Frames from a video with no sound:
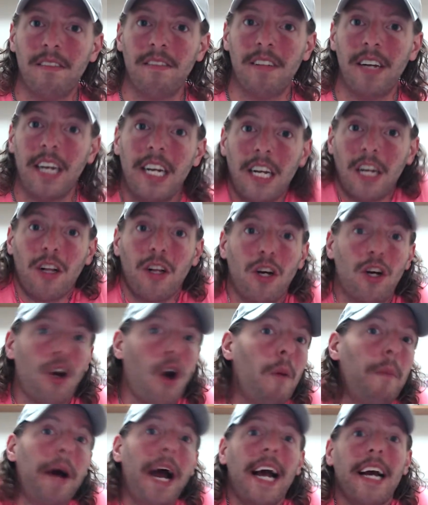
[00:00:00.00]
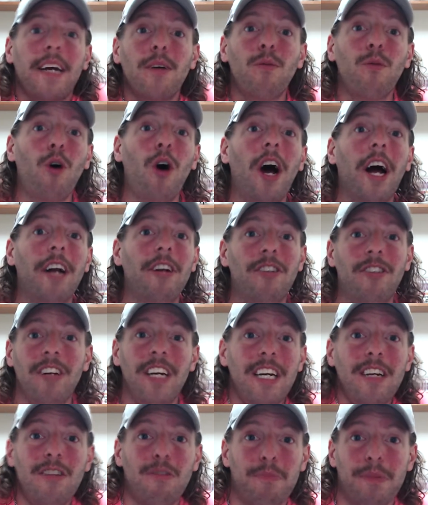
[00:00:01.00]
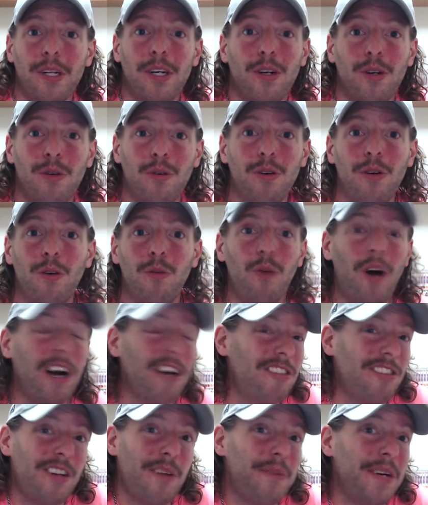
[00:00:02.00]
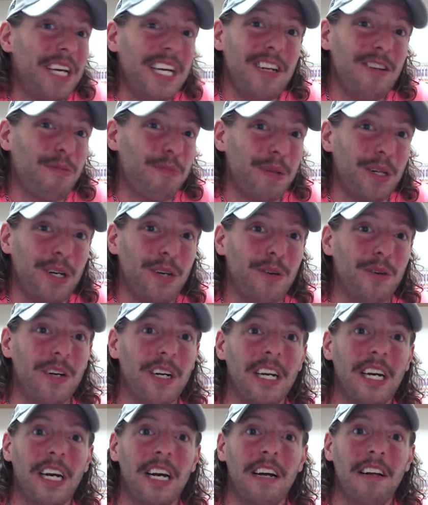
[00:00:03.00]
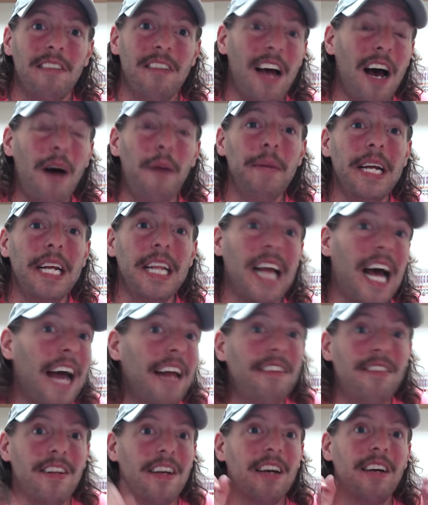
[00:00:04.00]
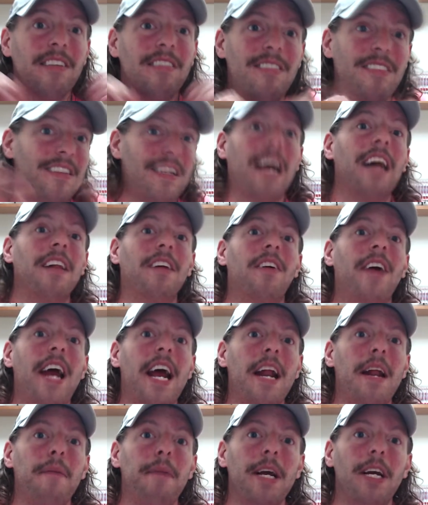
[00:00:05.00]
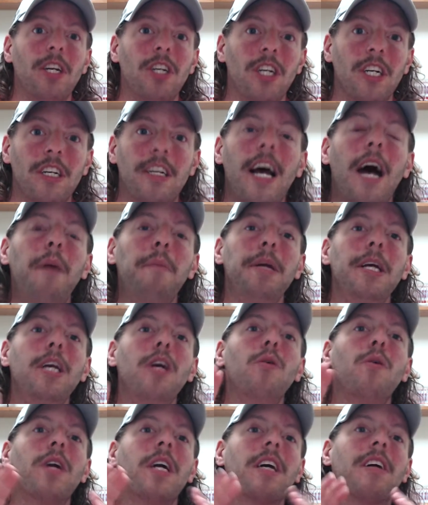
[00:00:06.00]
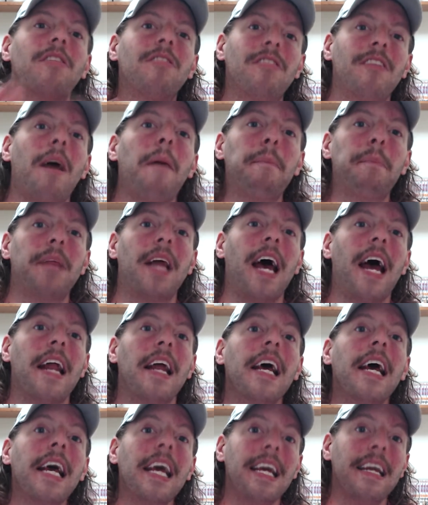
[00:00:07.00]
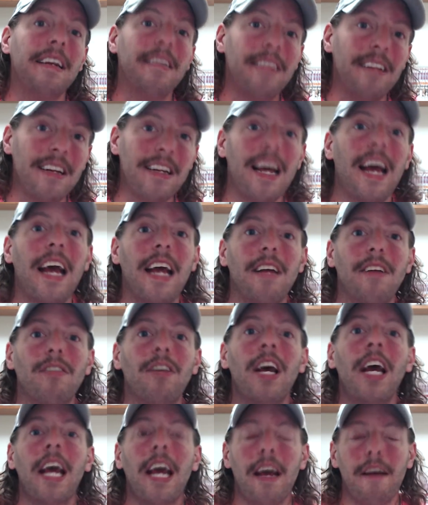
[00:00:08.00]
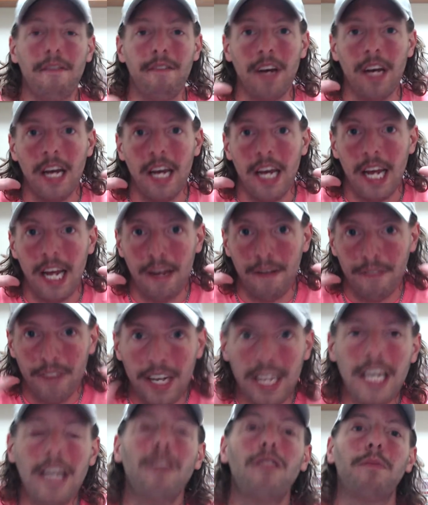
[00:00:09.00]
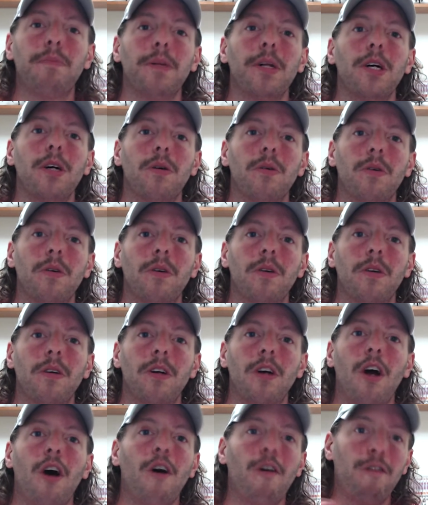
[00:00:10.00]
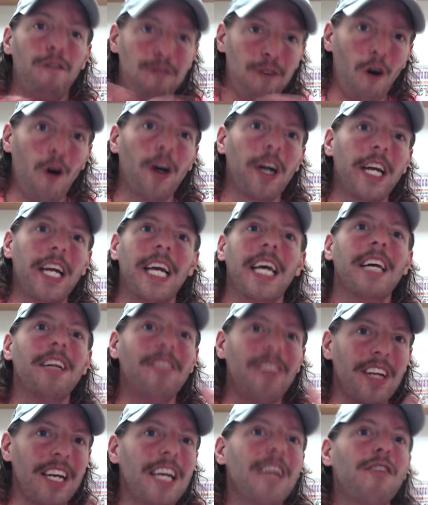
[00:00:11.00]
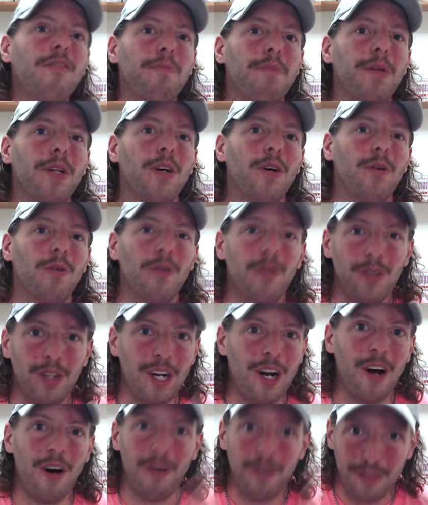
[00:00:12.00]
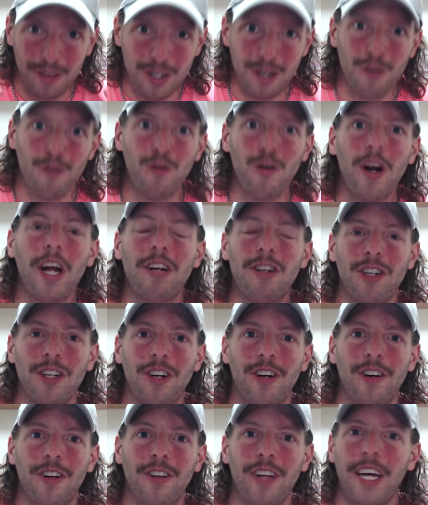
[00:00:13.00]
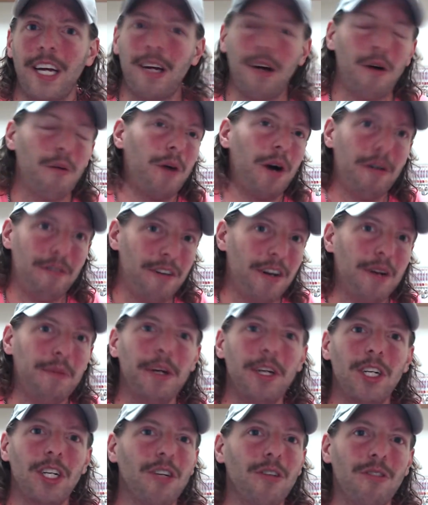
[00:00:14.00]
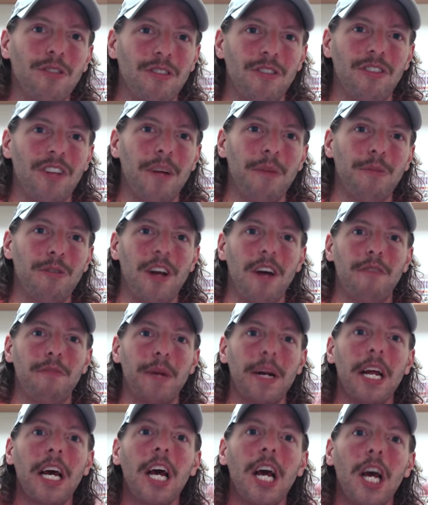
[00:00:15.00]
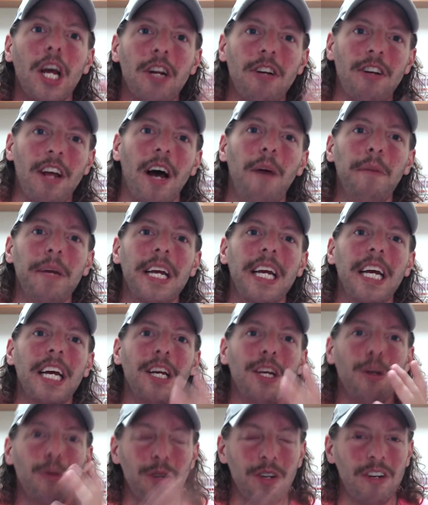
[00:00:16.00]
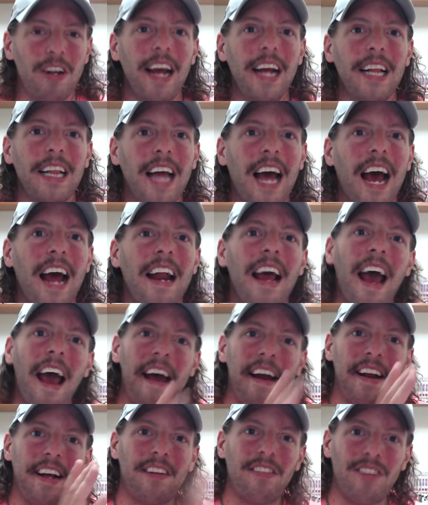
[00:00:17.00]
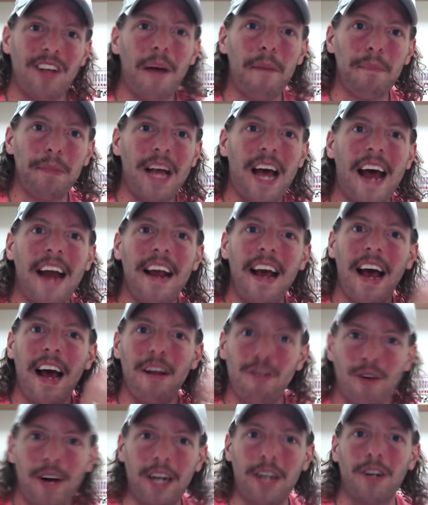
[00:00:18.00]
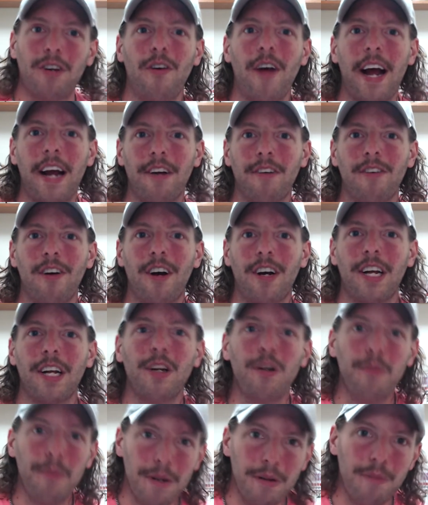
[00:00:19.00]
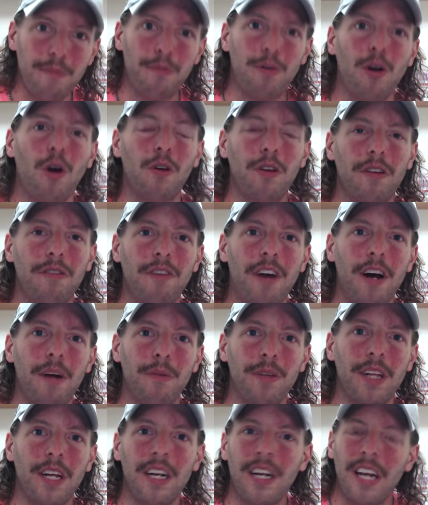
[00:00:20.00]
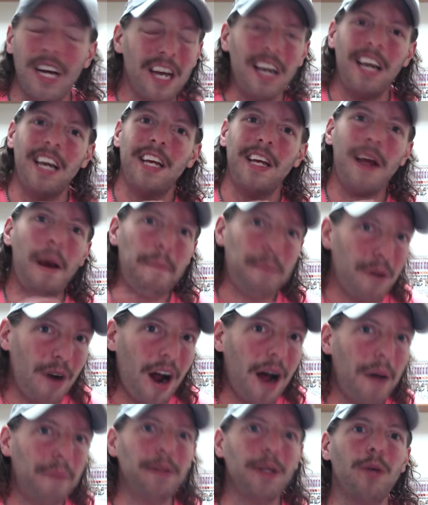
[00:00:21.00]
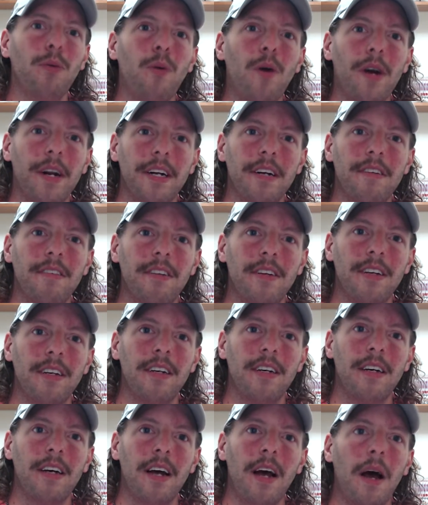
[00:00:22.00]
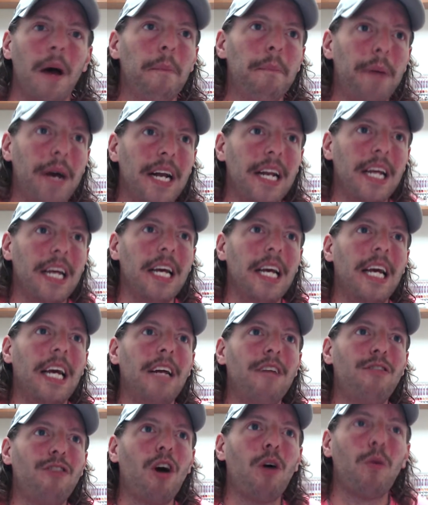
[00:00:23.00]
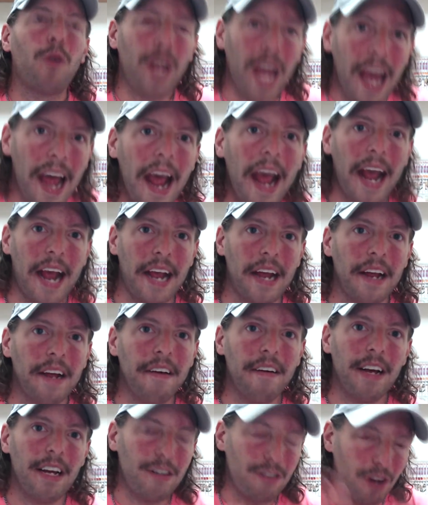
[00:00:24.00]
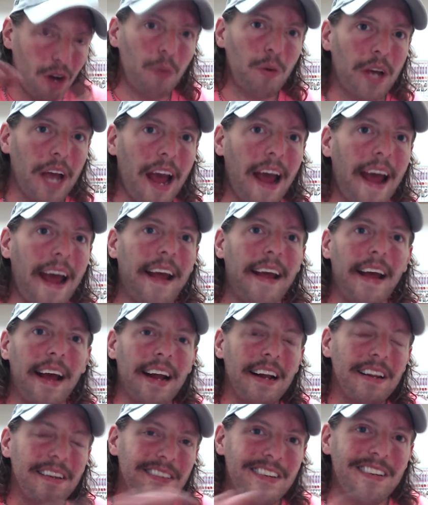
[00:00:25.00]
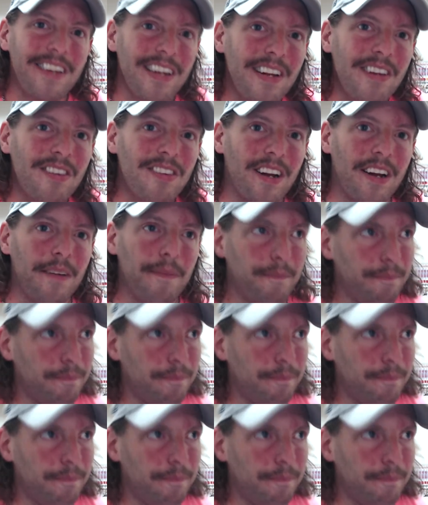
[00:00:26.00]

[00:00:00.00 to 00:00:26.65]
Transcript: Like, go back and watch East Blue. Watch some of East Blue. Tell that's stellar animation. Tell me you would accept that in today's. If if East Blue, Four Kids East Blue, you know, the original. Like, well, Funimation uses the same stuff, but tell me you would take that and accept that as Record of Ragnarok and you'd be totally fine with it. You probably wouldn't. But it's okay. It's okay and it's decent.